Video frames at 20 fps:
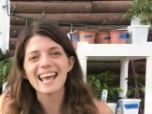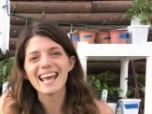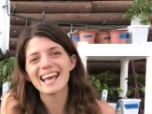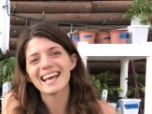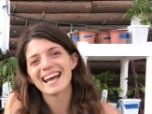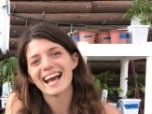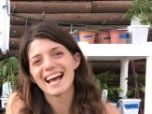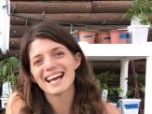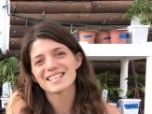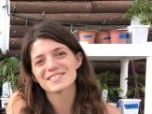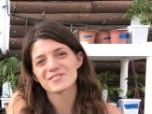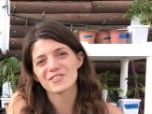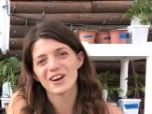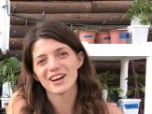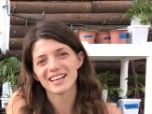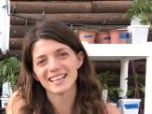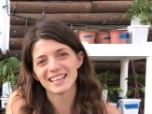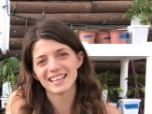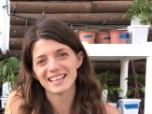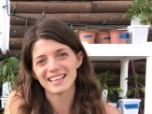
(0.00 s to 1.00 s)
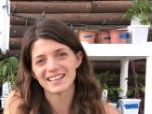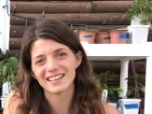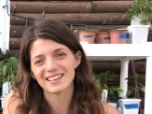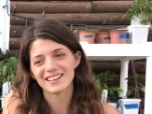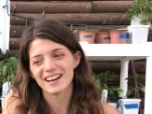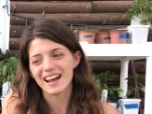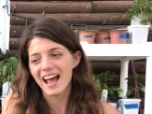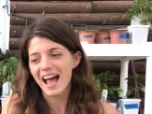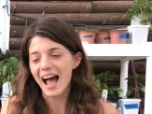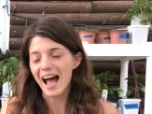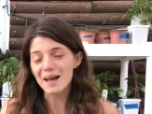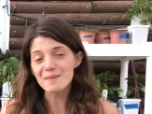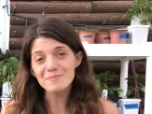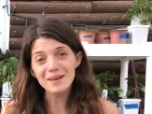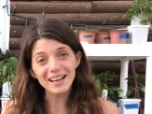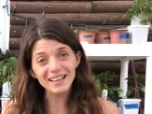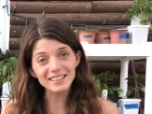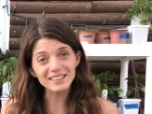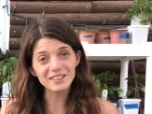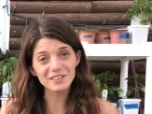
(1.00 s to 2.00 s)
Hey guys, Veronica here. I'm
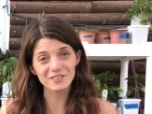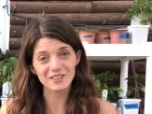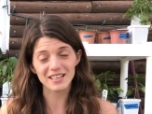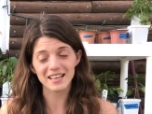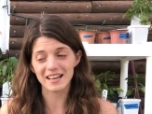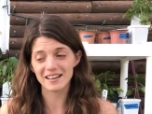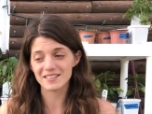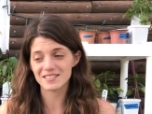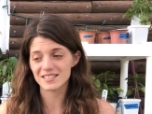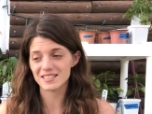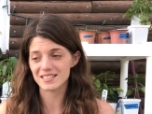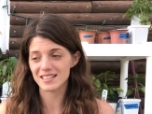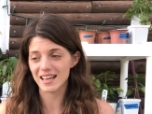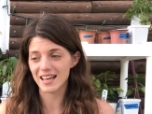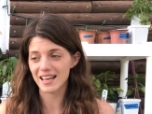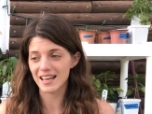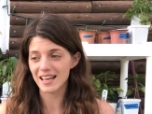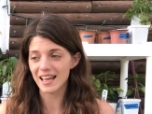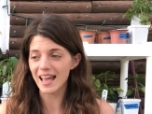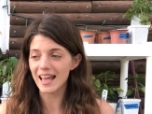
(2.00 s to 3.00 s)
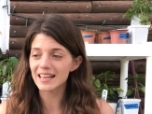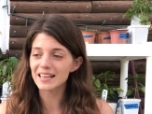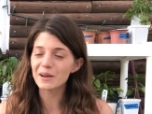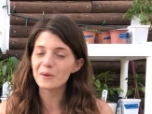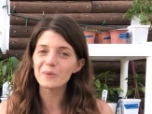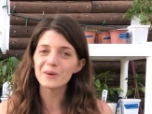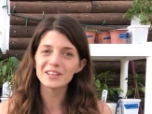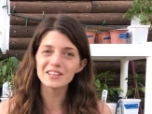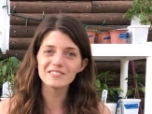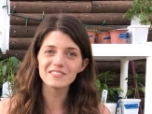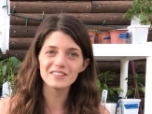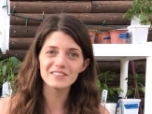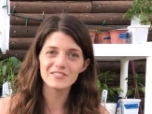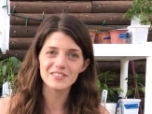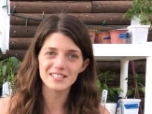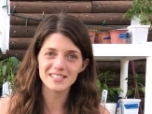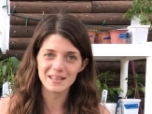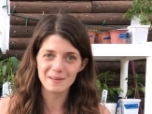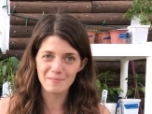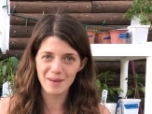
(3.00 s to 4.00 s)
back in the greenhouse today and I want to
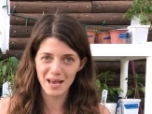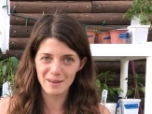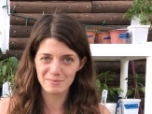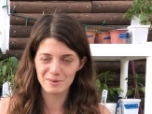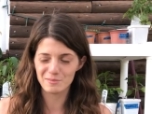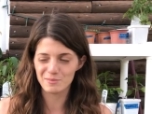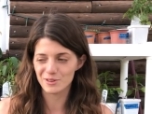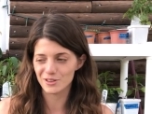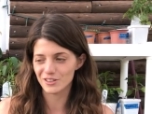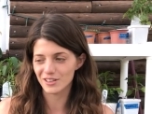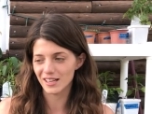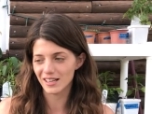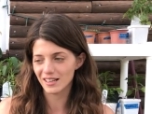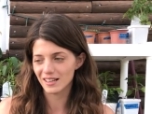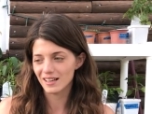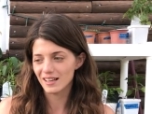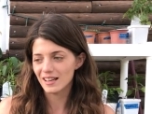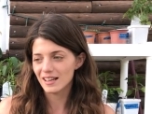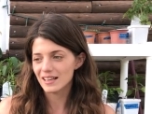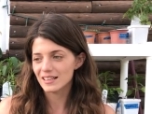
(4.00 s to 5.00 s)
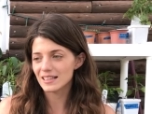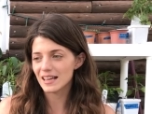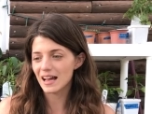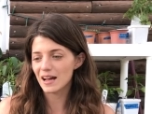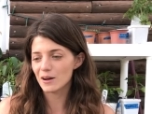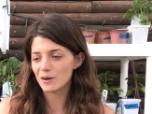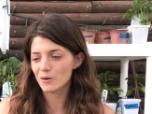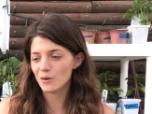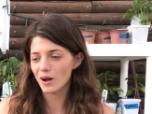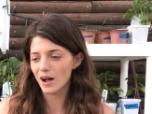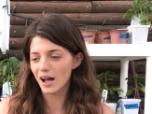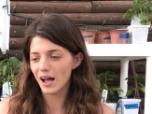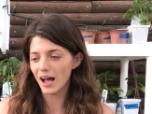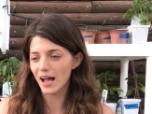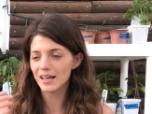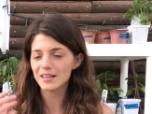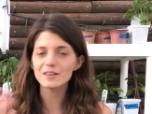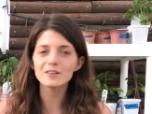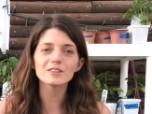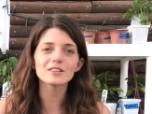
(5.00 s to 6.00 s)
revisit pepper pruning. Now,
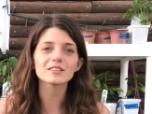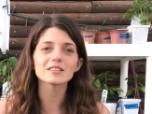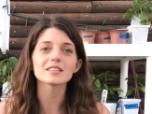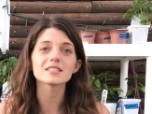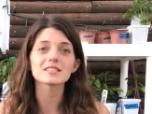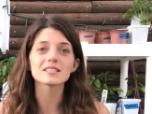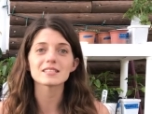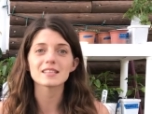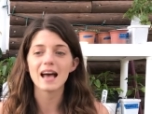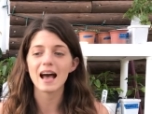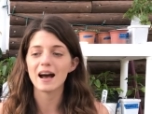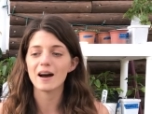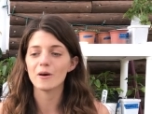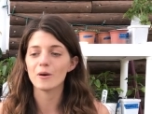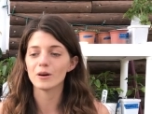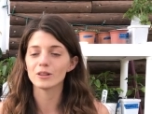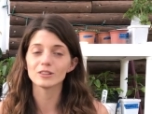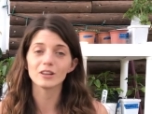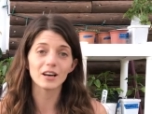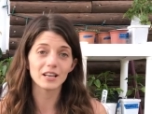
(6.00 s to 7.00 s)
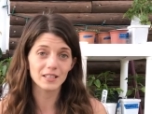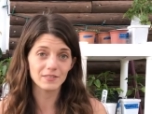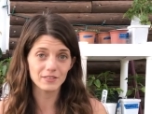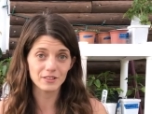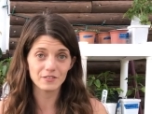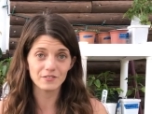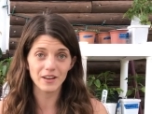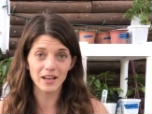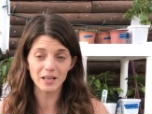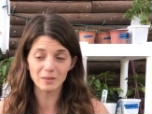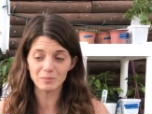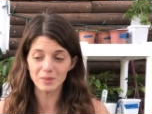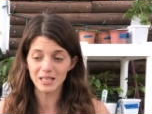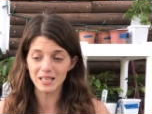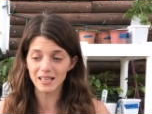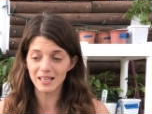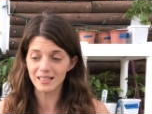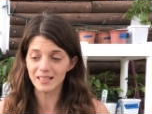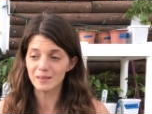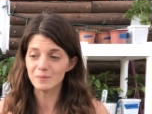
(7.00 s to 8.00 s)
I know that this is how a lot of you found
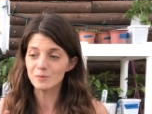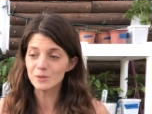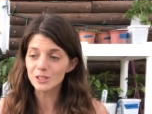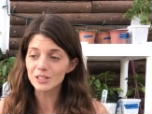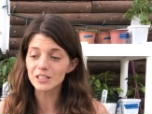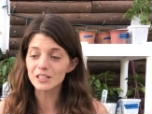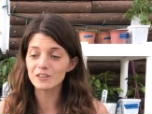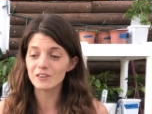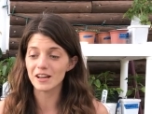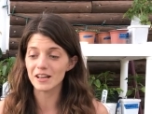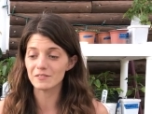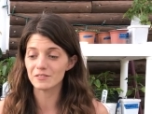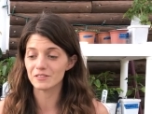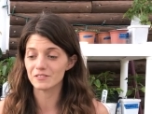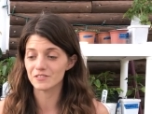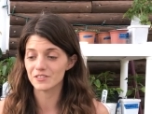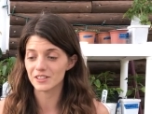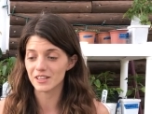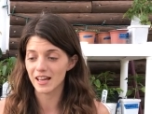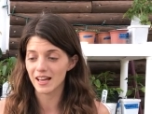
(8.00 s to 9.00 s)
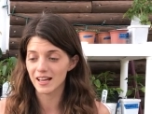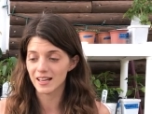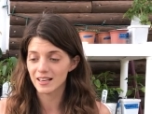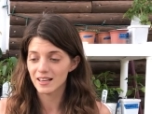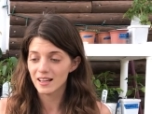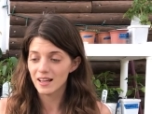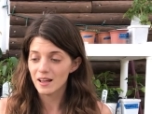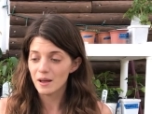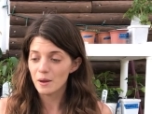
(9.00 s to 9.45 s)
me and I'm really grateful for that,